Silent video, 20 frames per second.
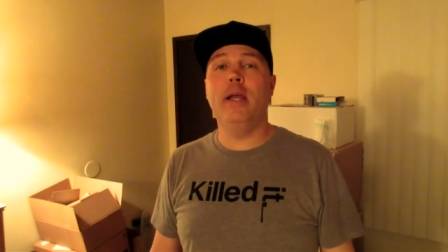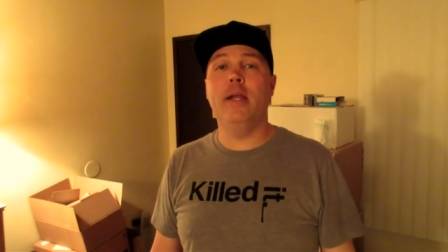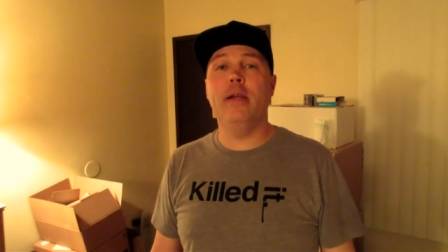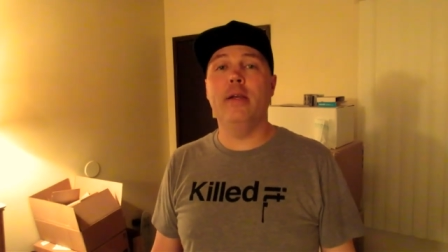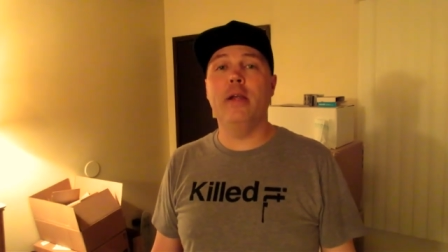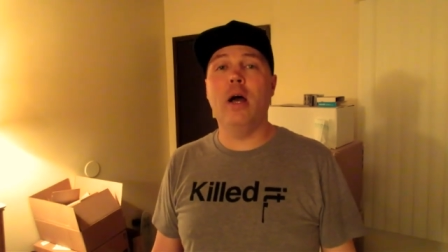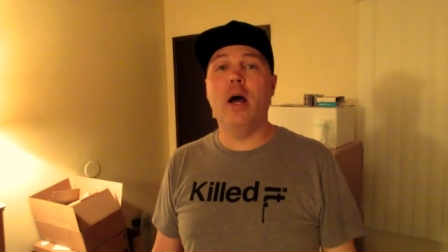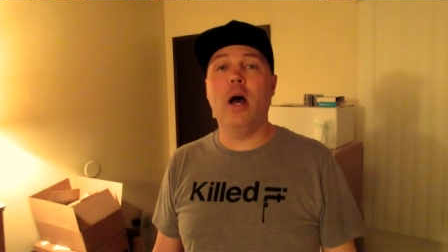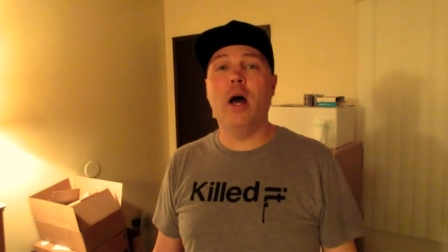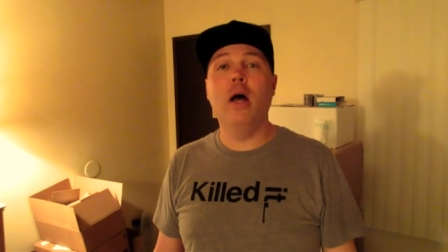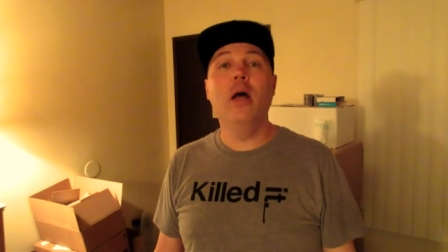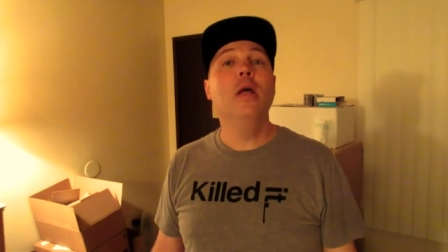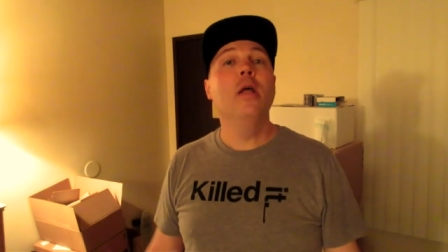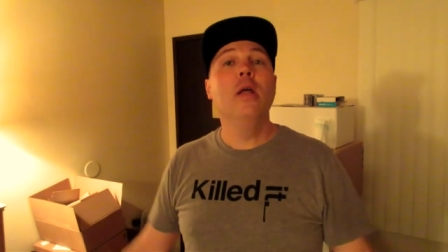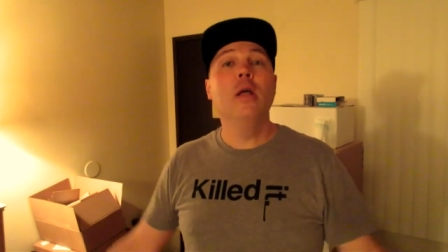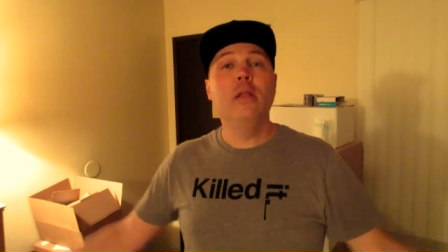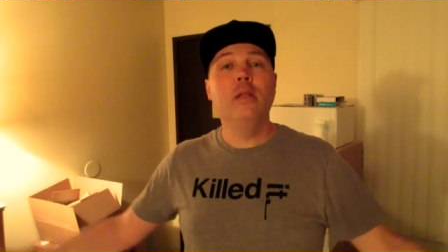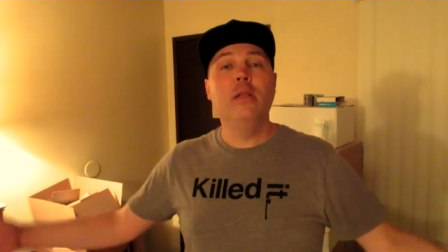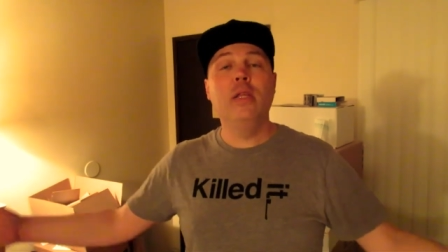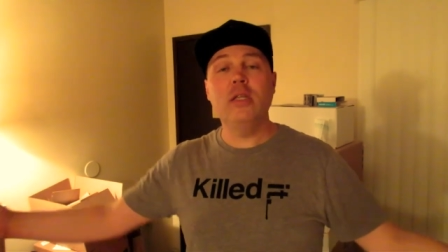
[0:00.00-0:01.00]
And uh,
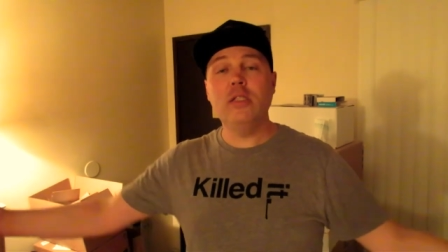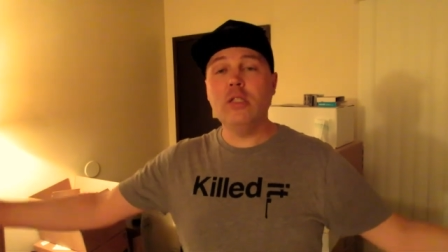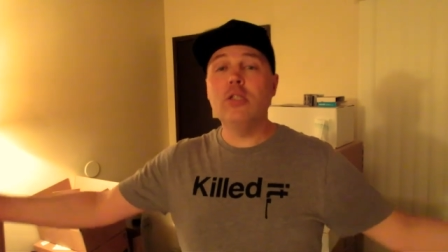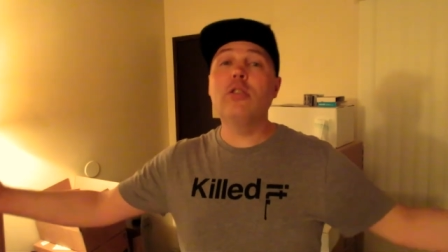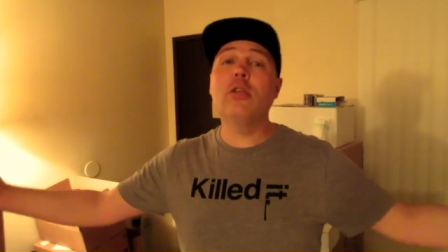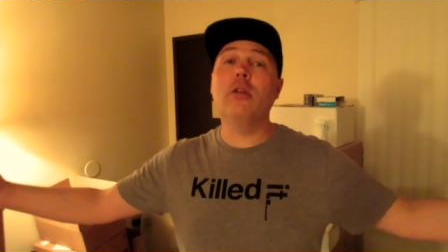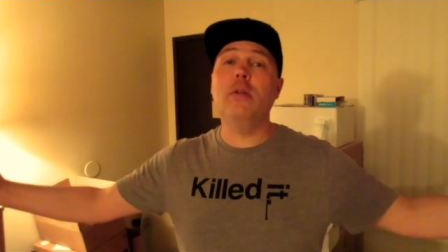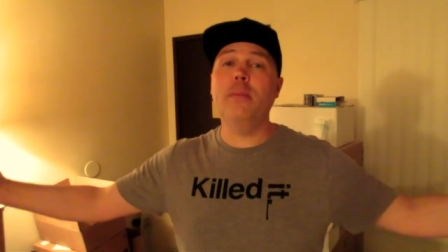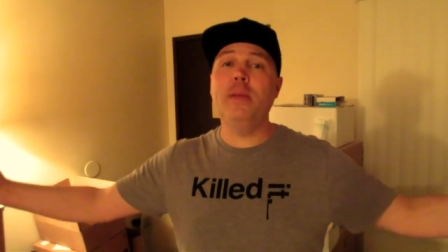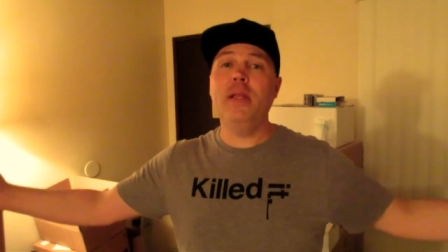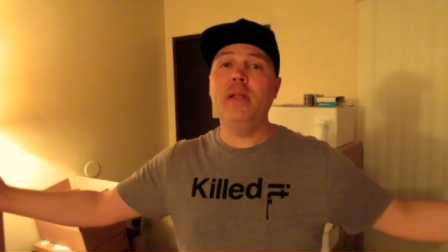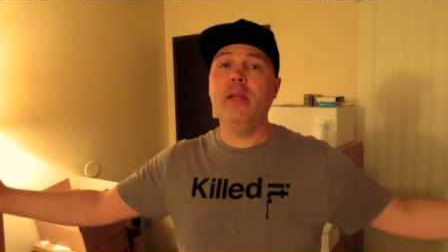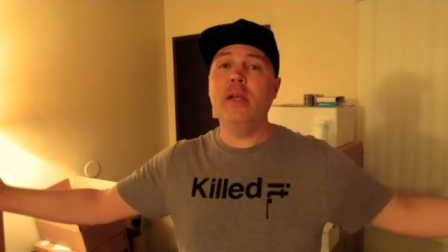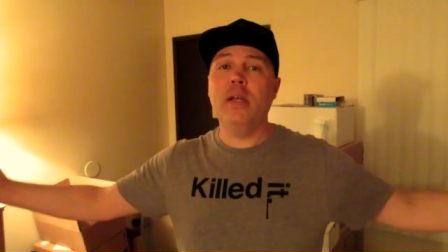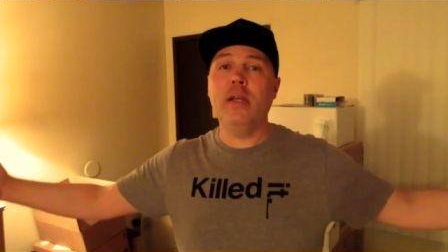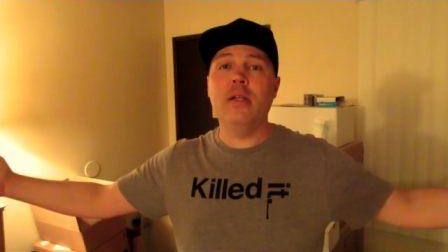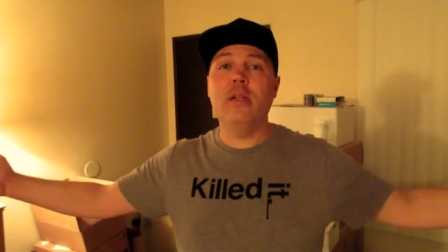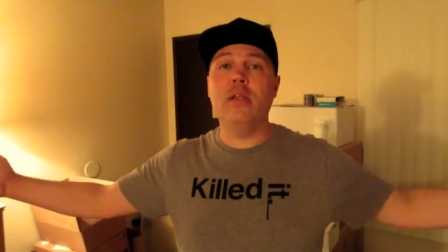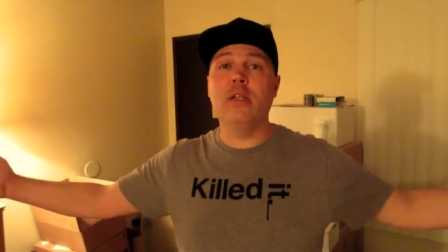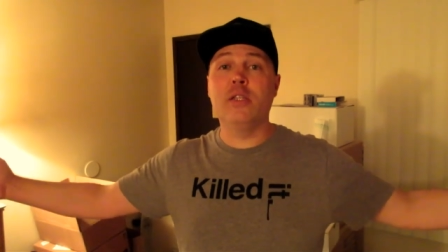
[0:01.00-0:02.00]
this is going to be
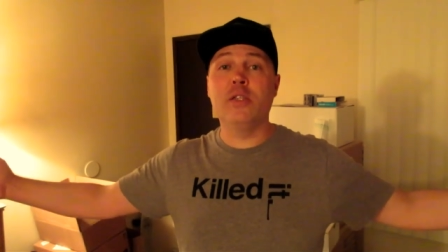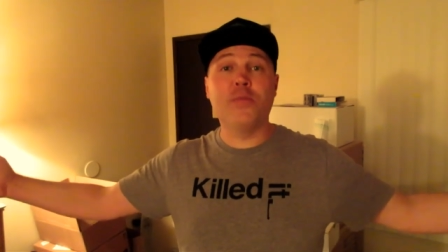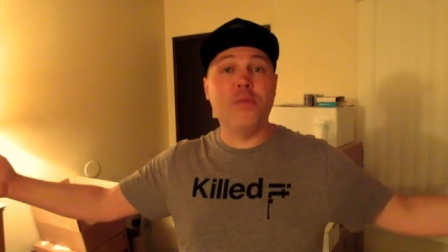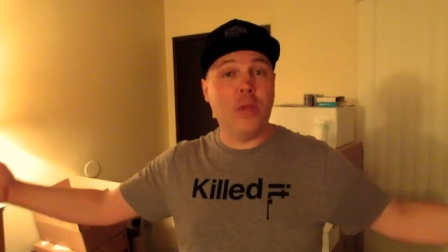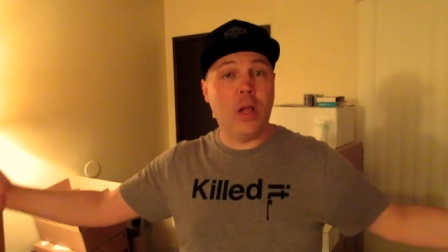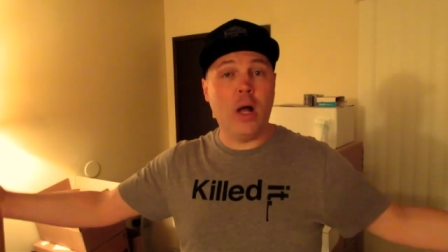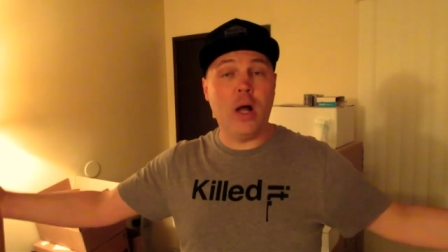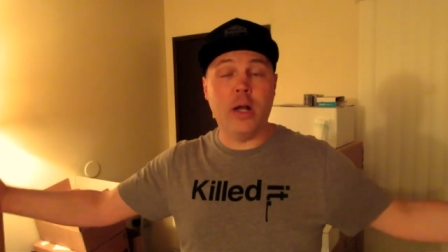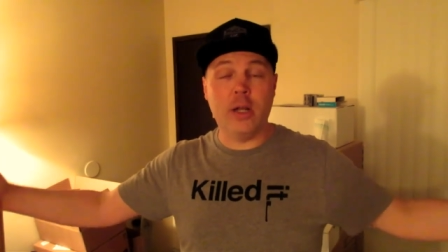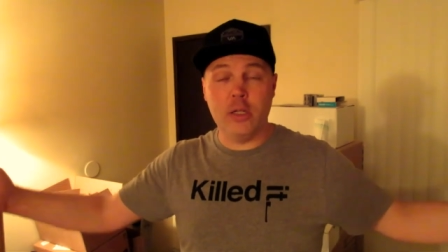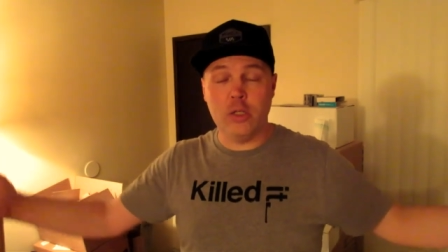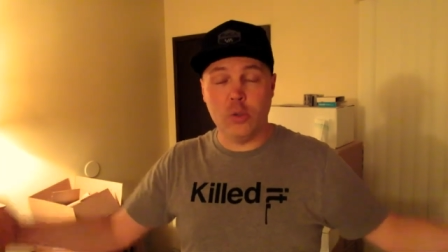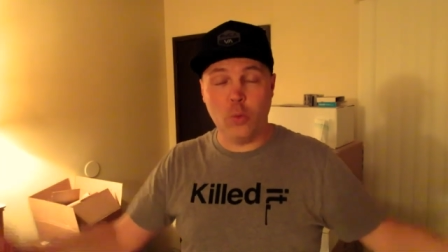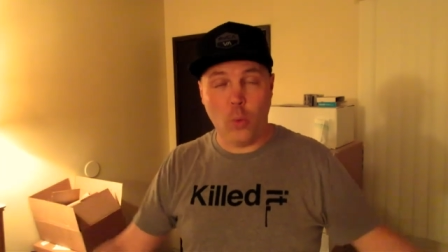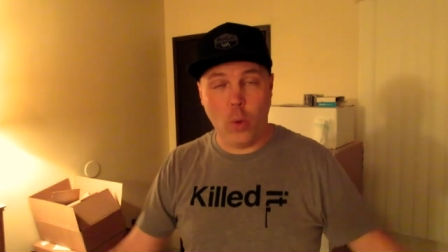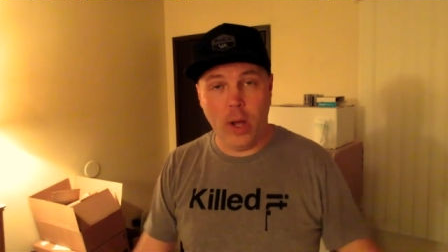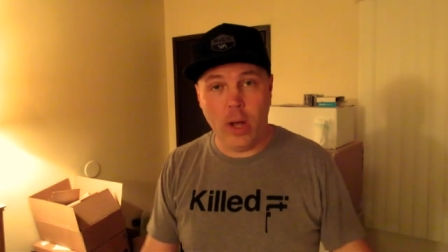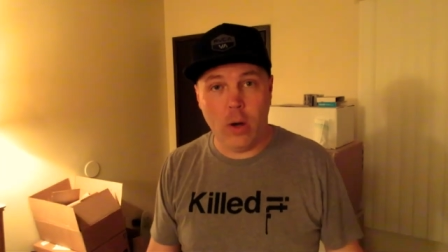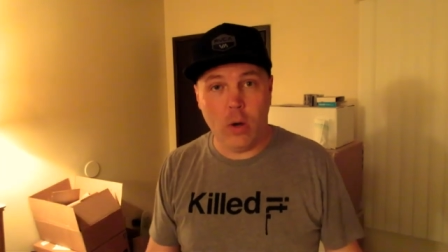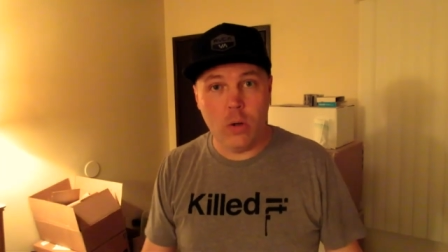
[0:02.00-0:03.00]
the end of this vlog as
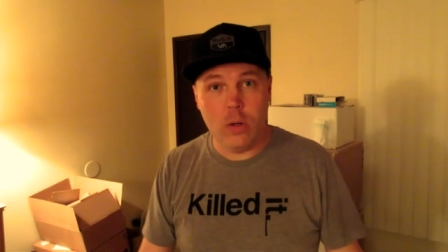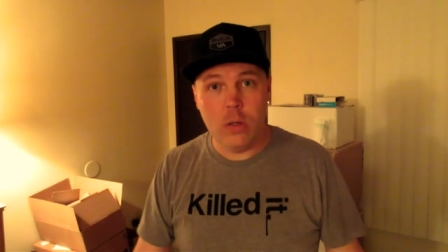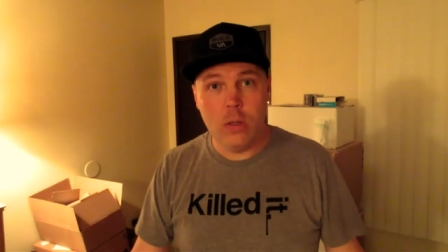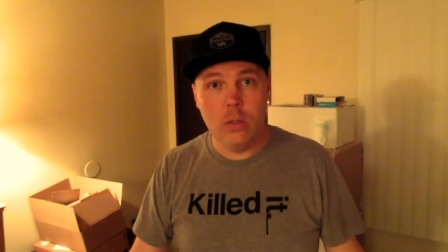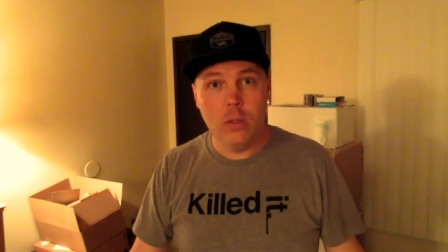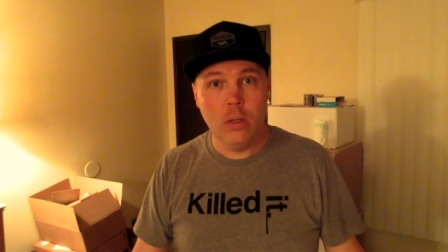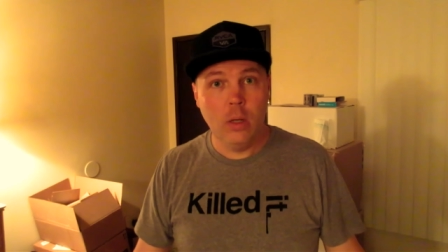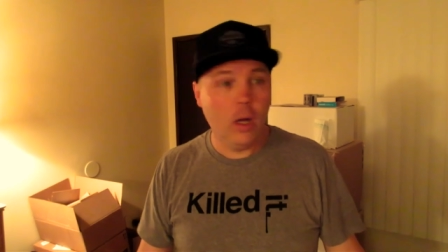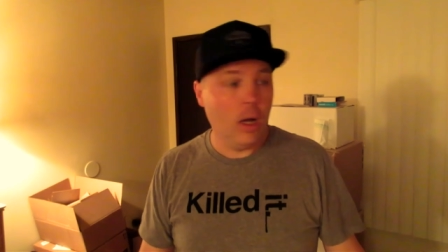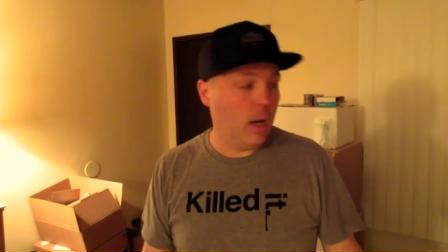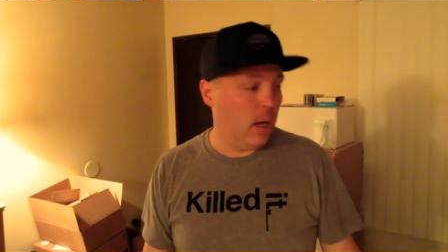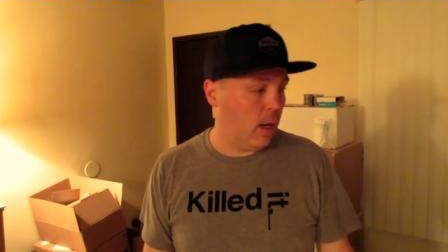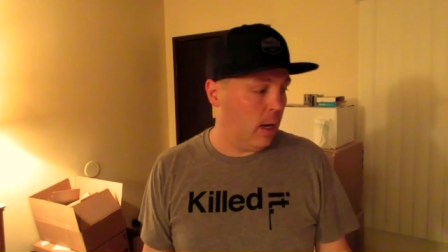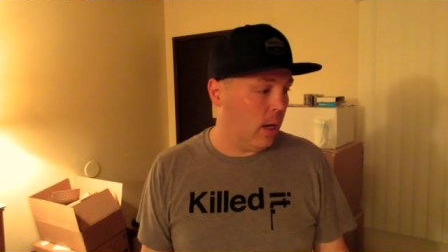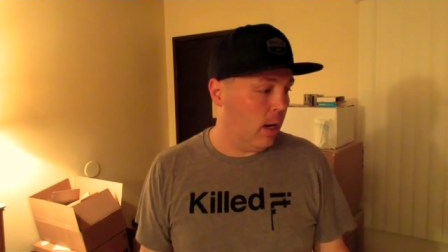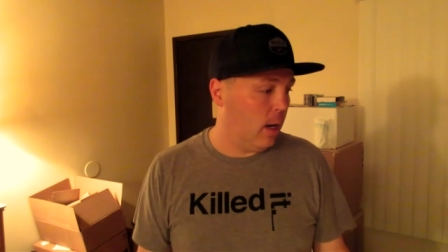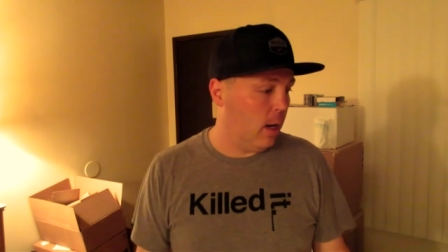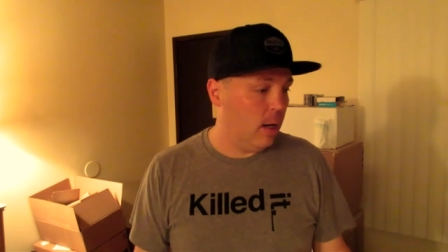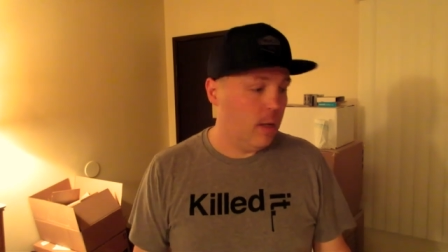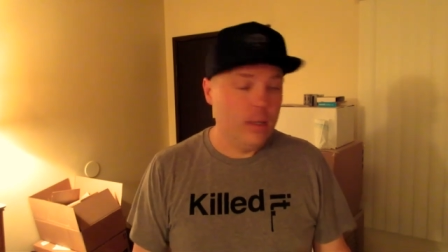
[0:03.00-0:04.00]
well.
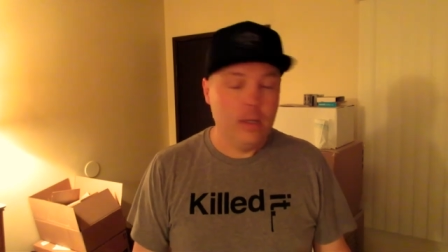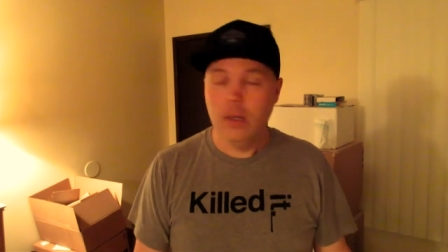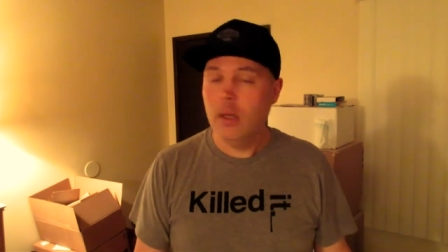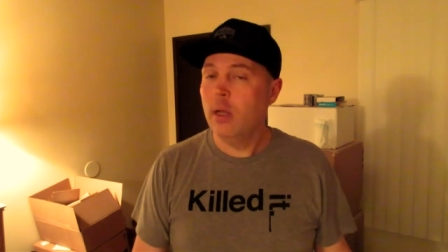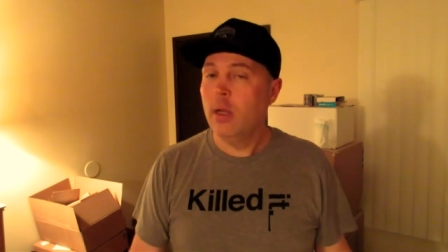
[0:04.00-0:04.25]
Uh,